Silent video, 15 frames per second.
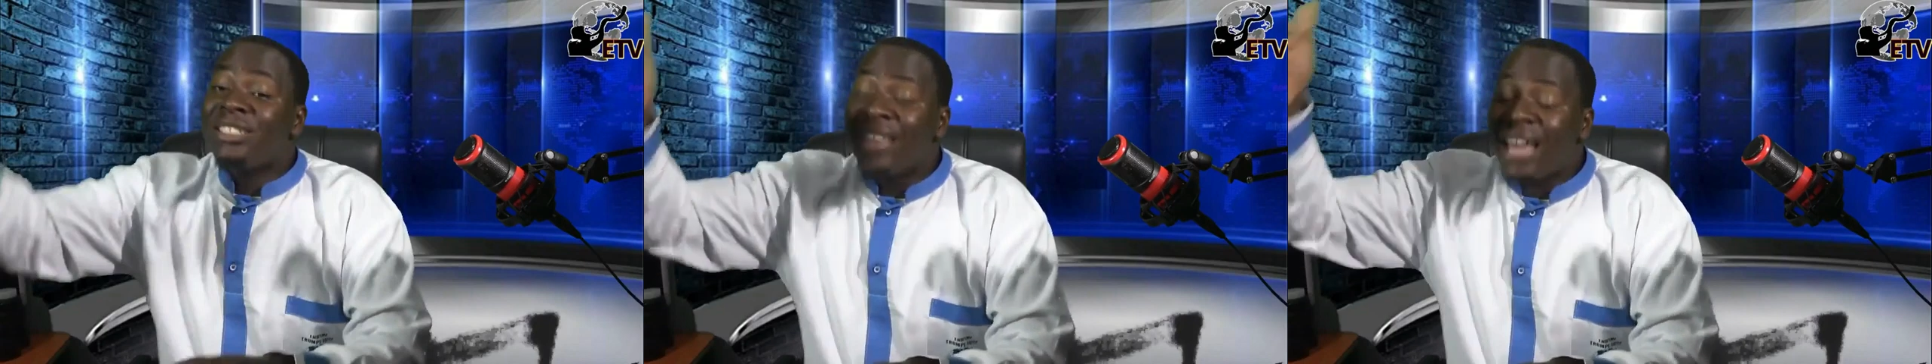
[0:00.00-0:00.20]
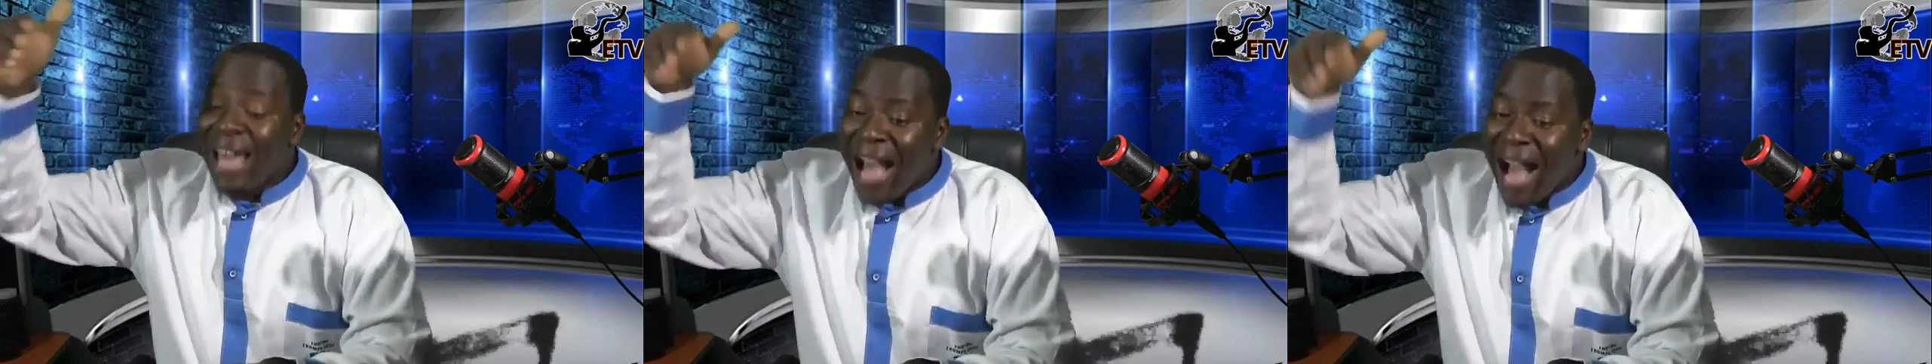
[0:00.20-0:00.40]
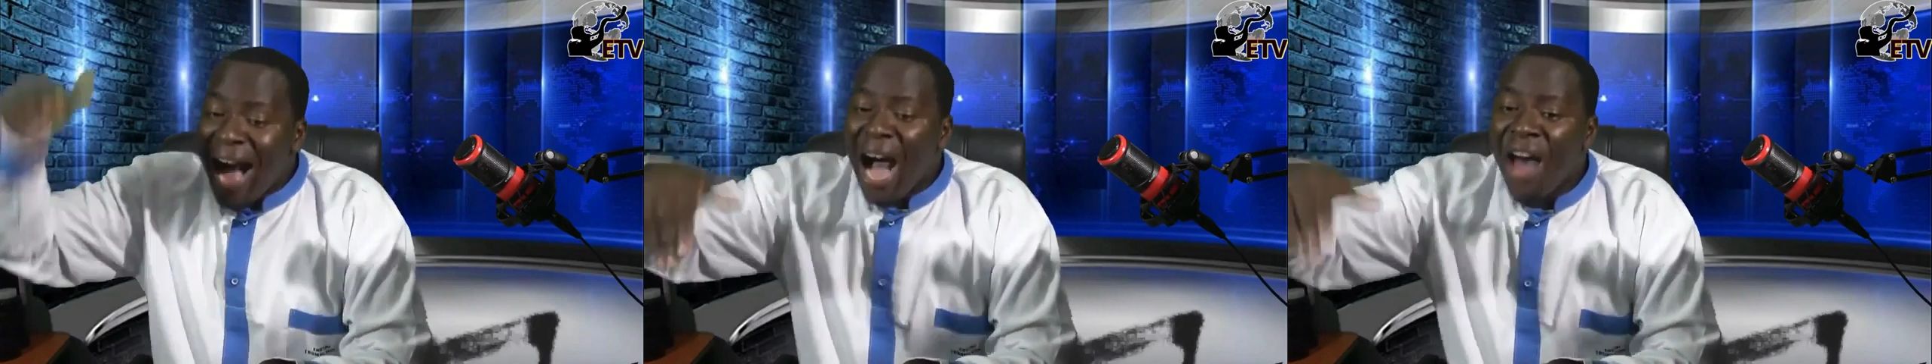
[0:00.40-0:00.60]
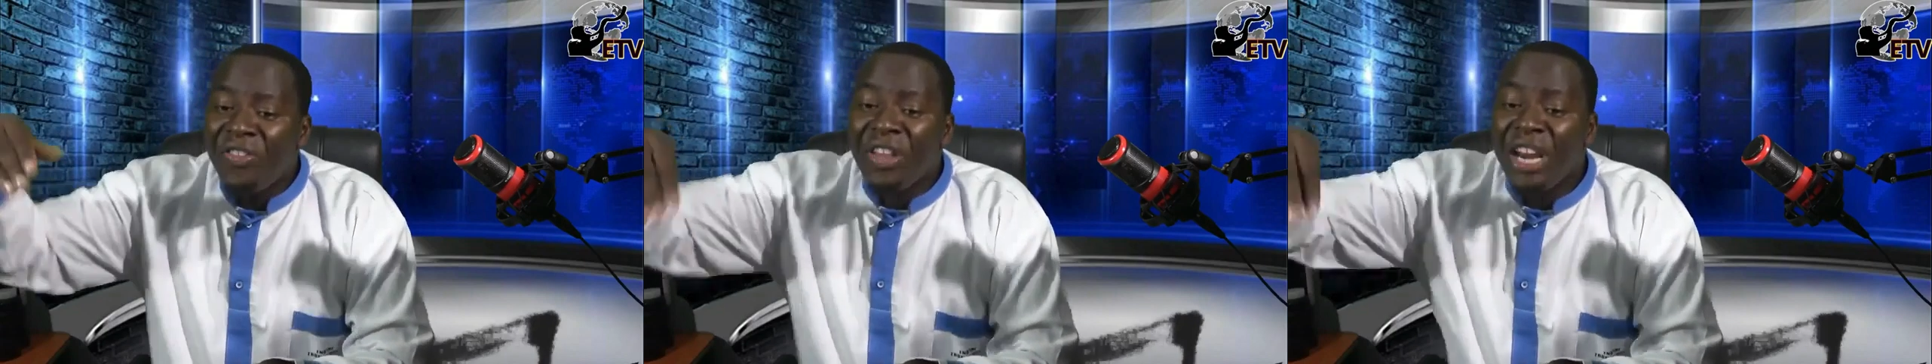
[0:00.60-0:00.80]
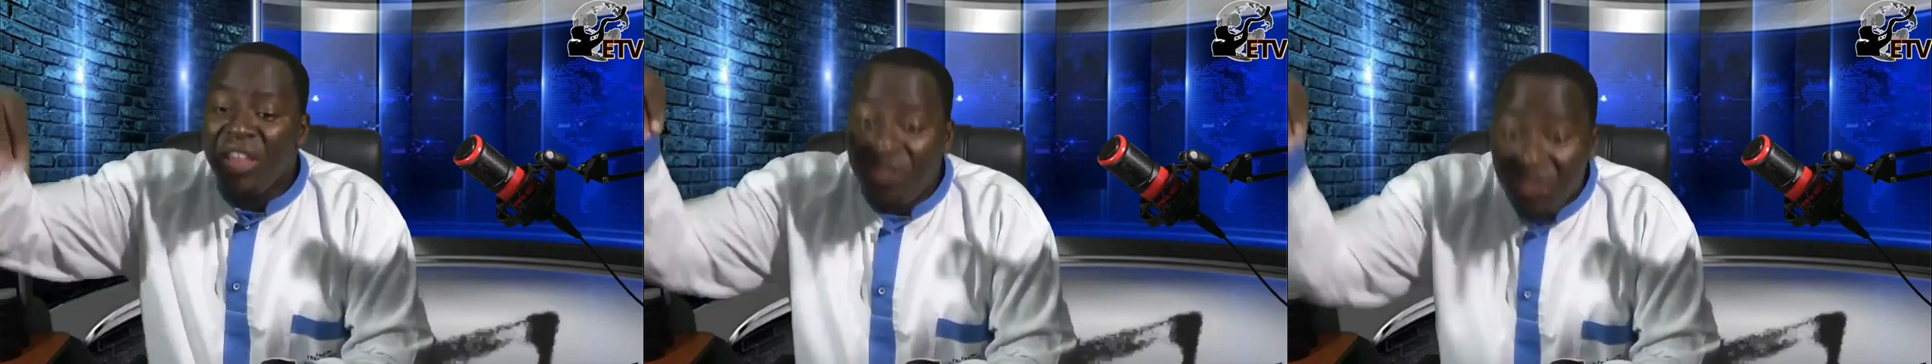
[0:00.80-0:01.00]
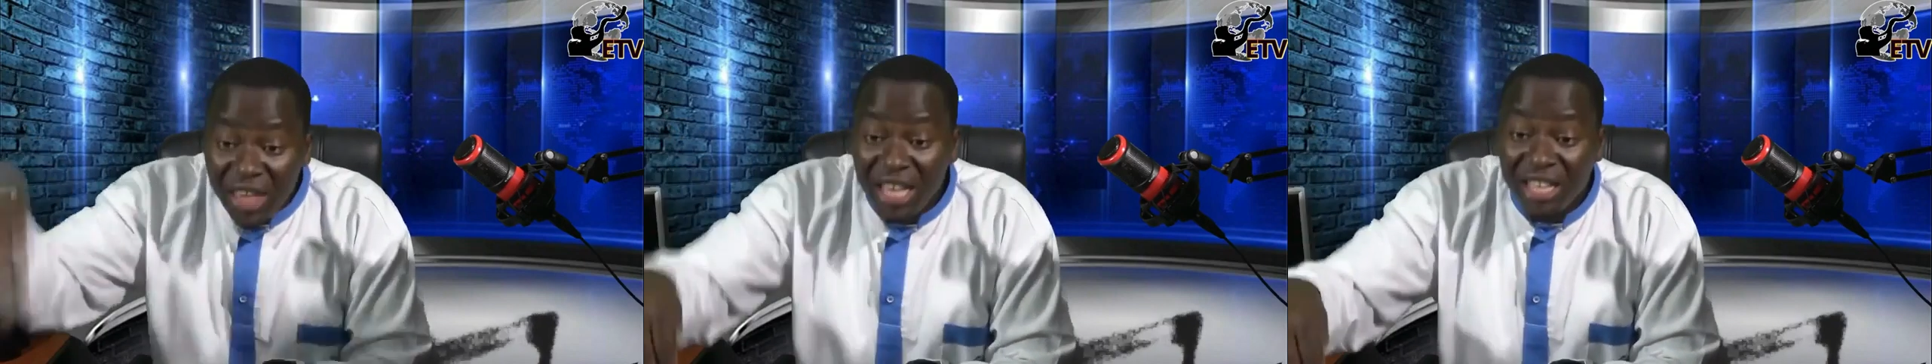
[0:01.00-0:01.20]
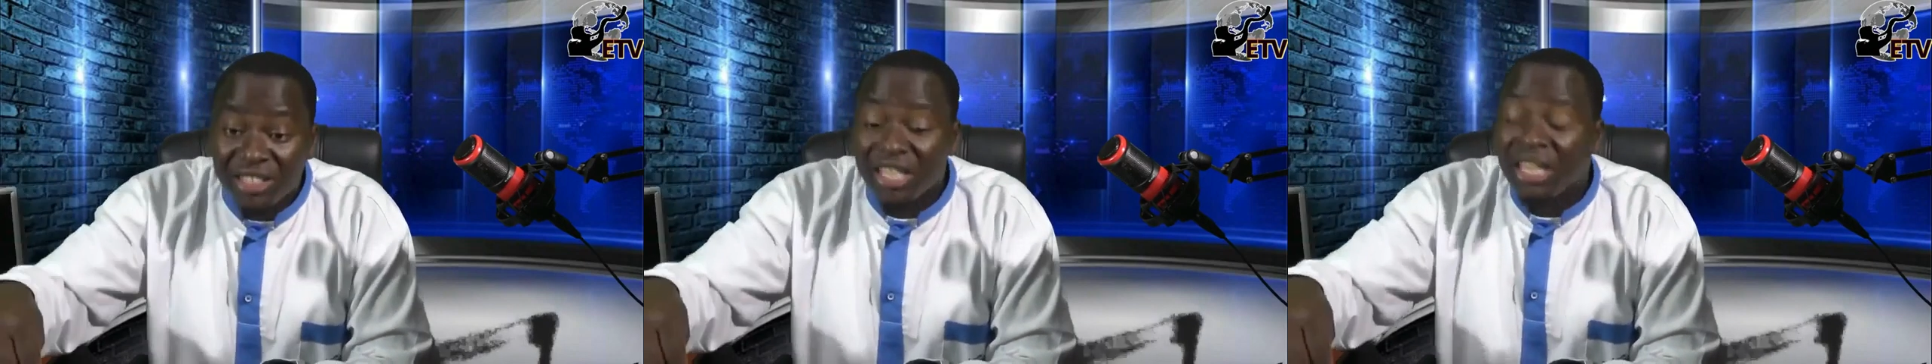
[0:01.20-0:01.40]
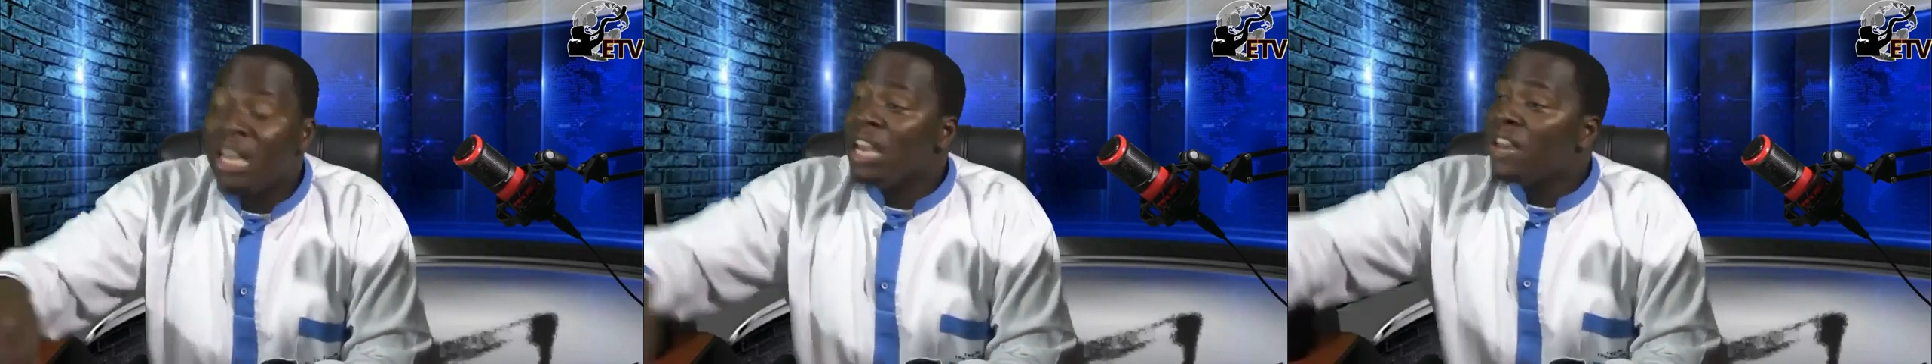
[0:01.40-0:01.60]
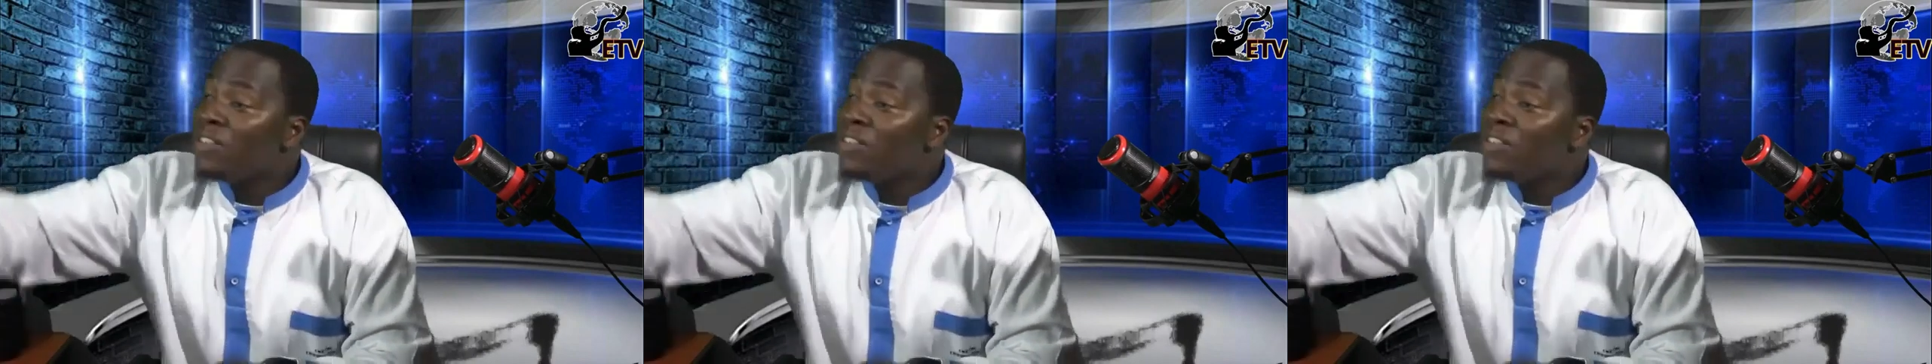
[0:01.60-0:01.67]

is the other things,